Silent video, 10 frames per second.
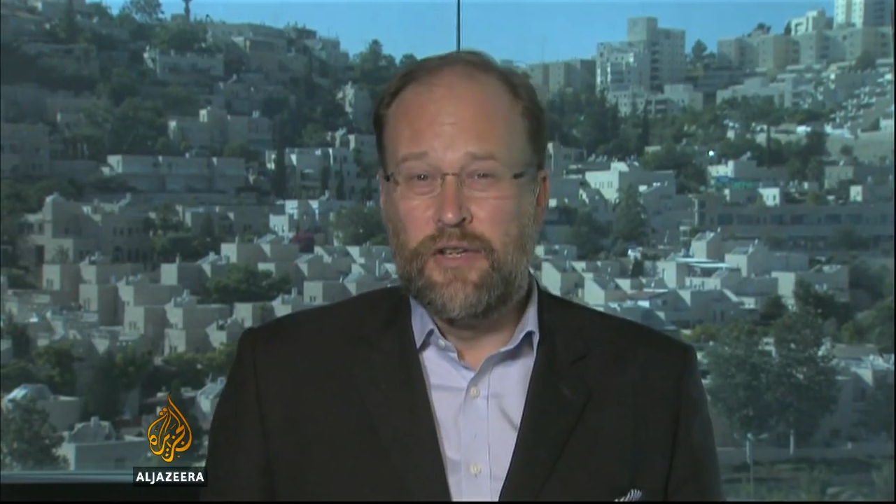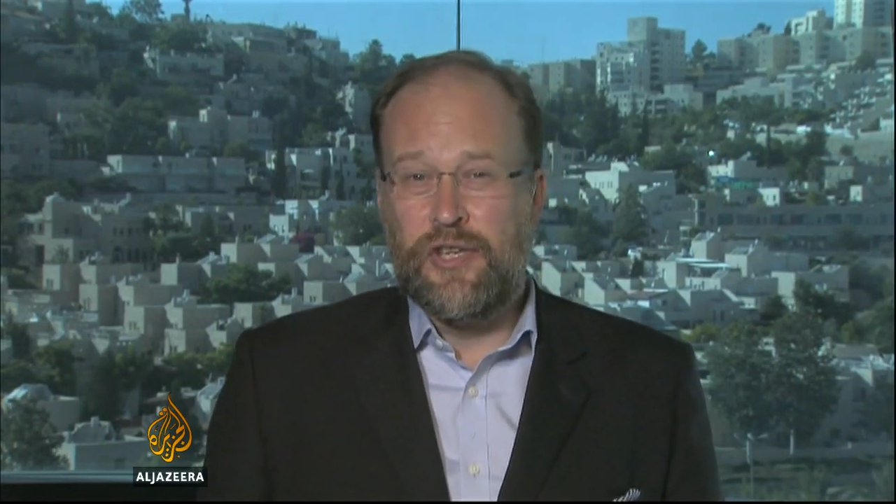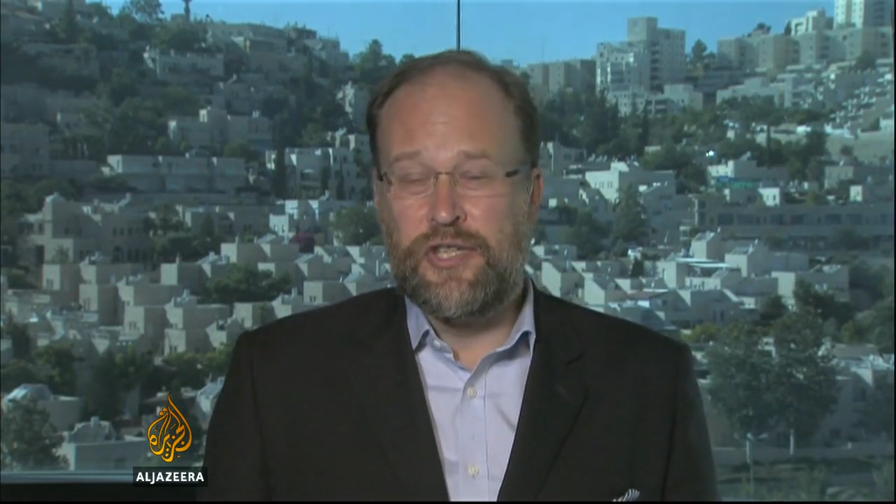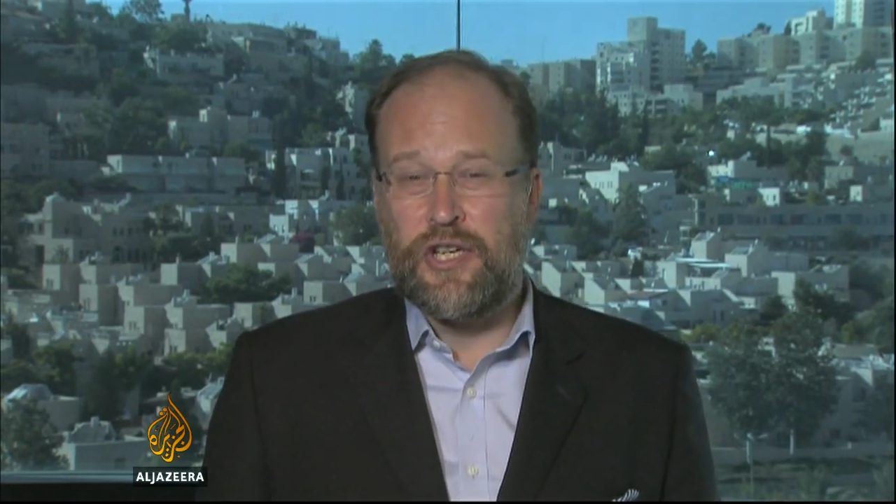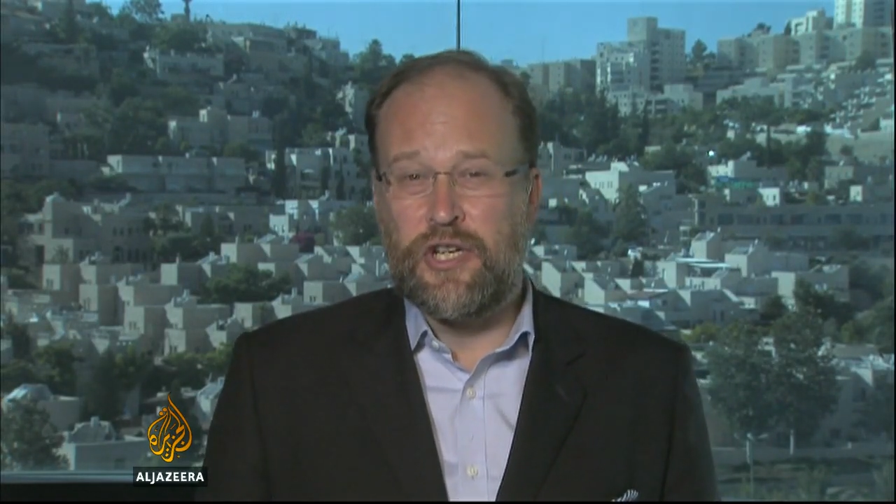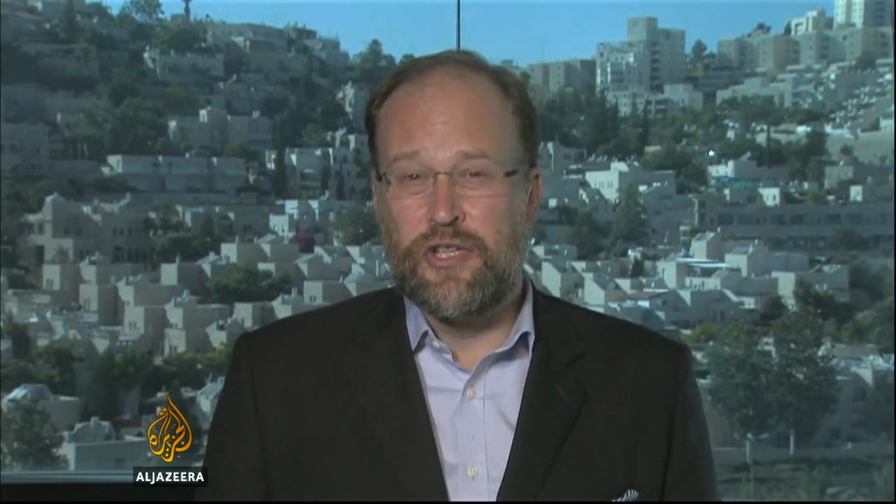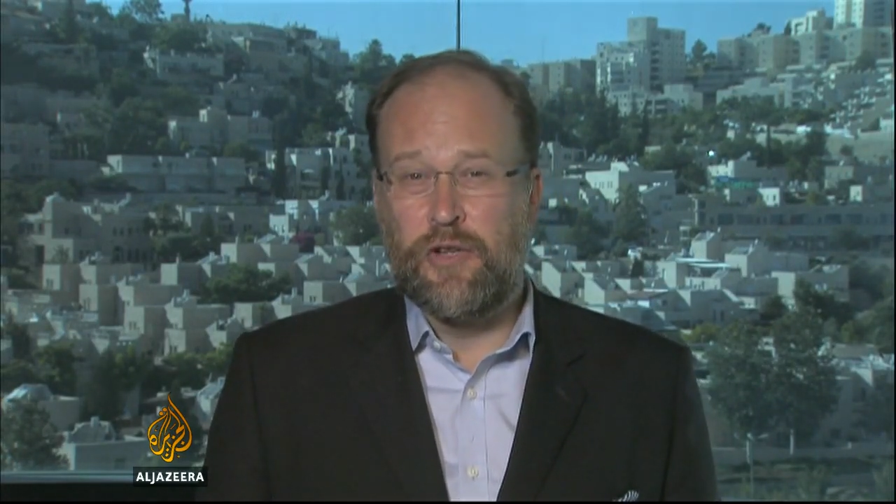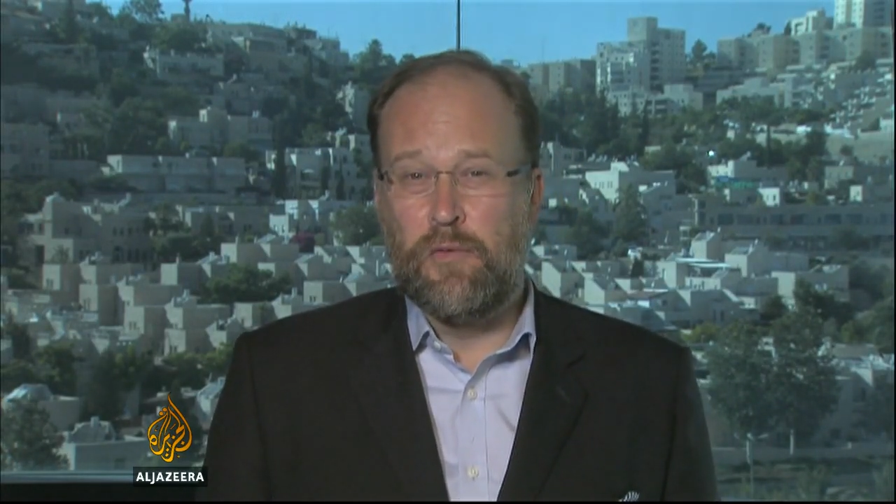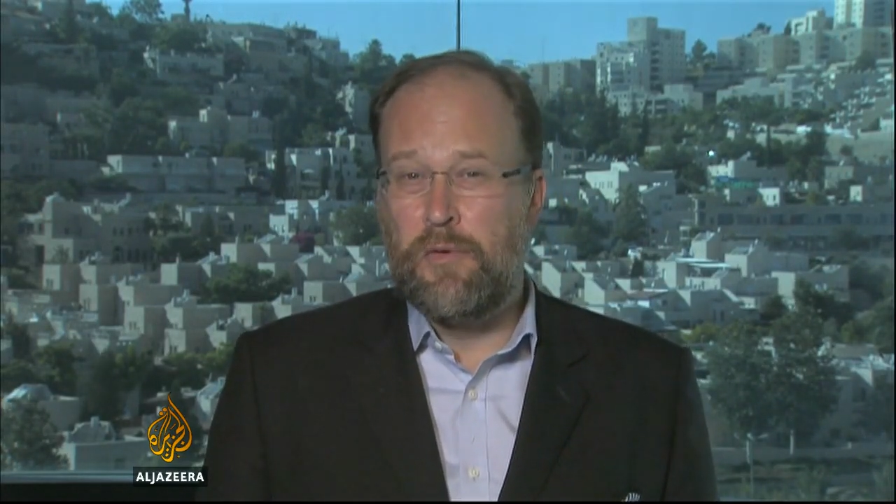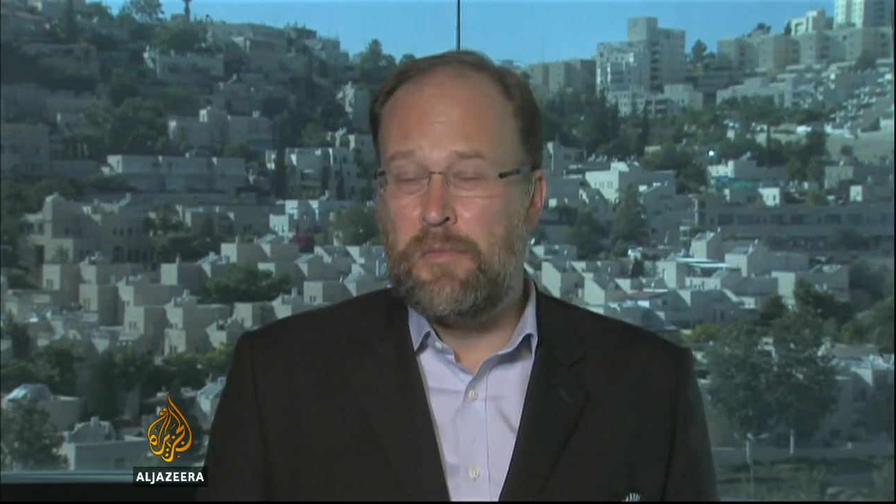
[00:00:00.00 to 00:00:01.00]
decisions
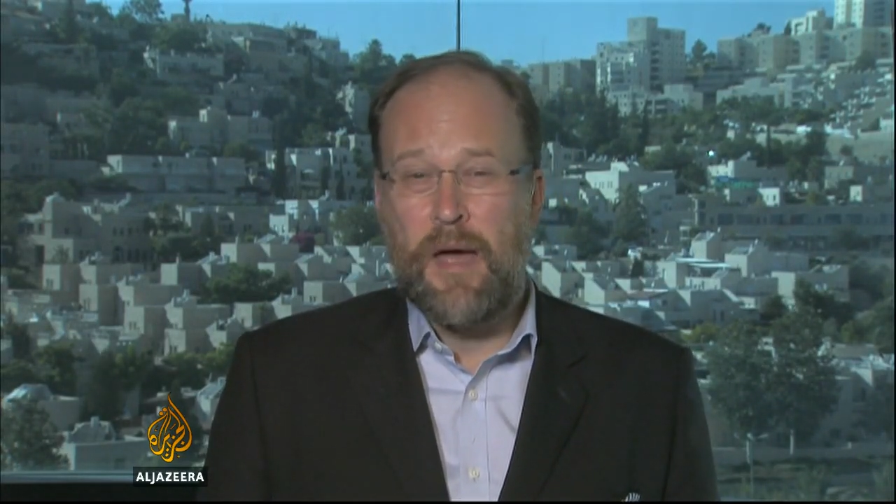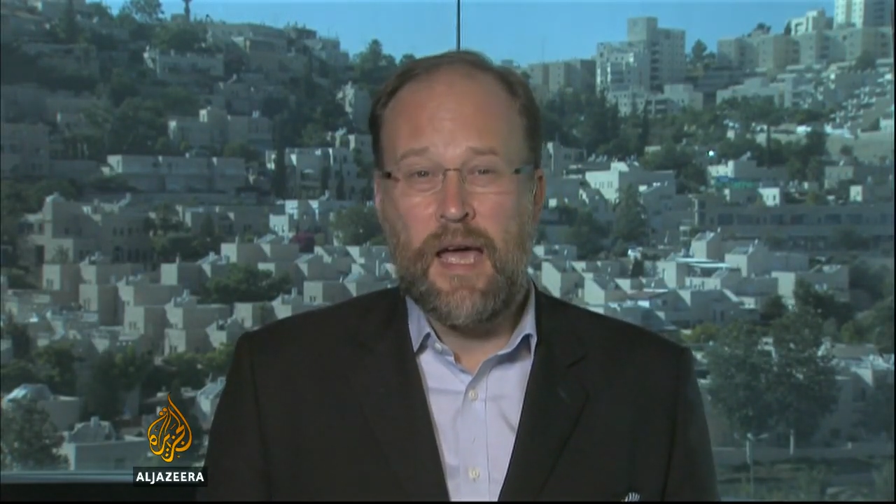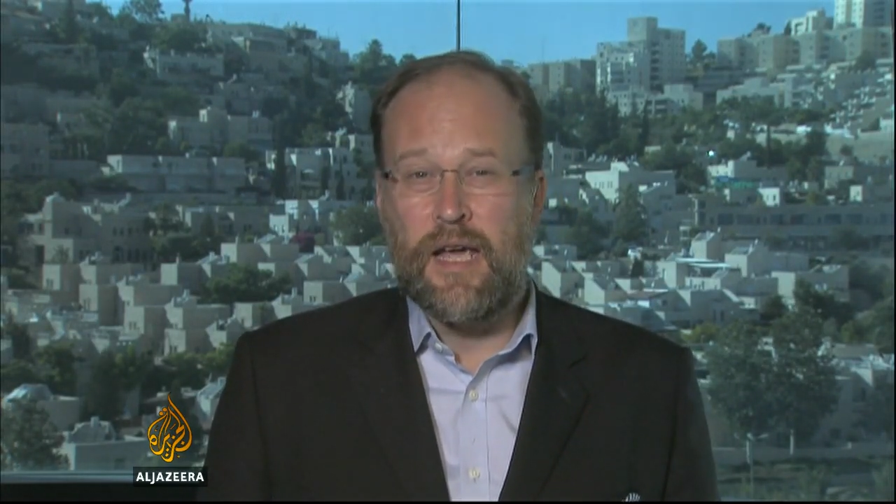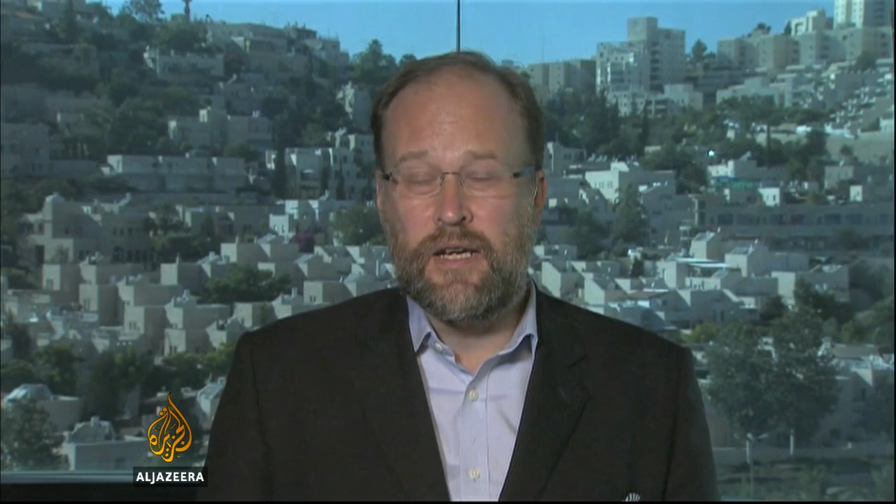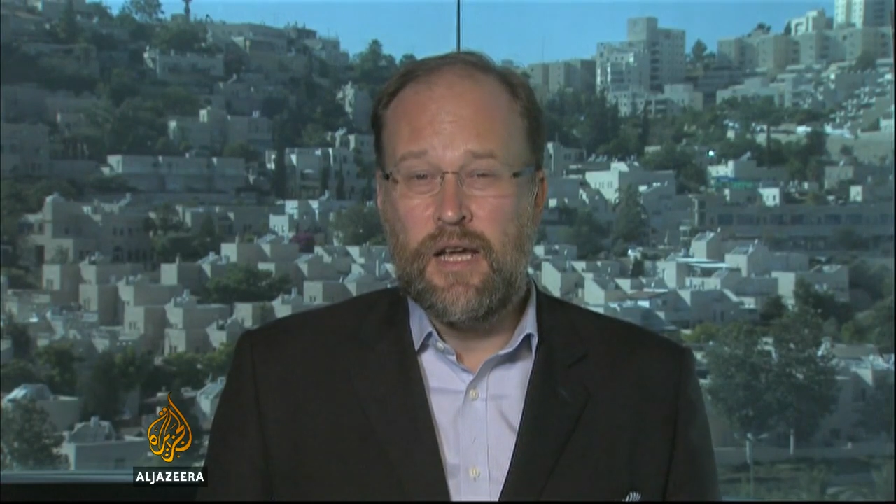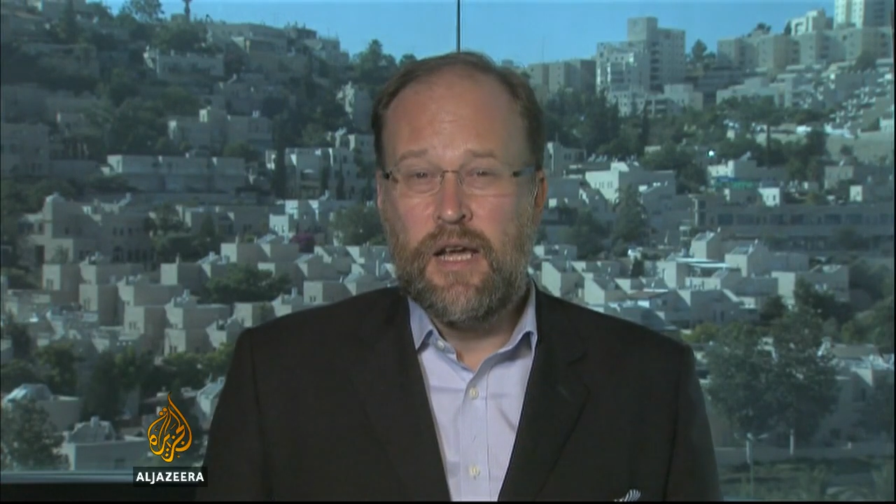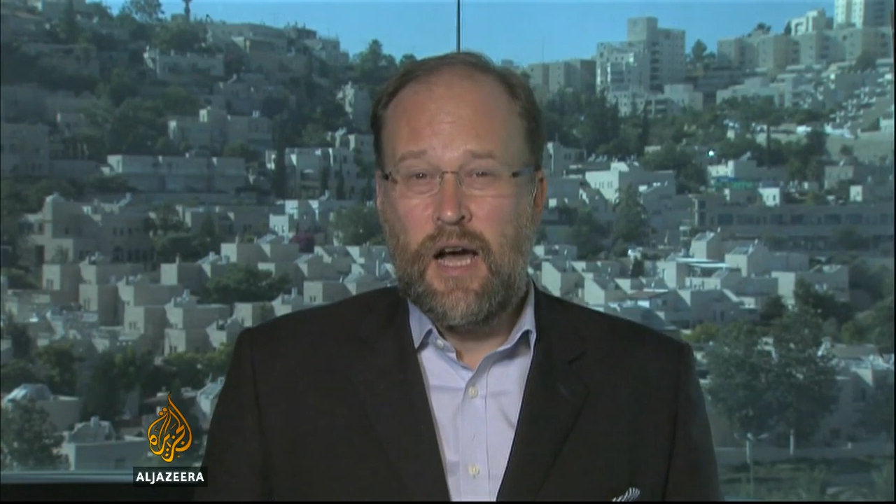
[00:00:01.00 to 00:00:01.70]
that will be made.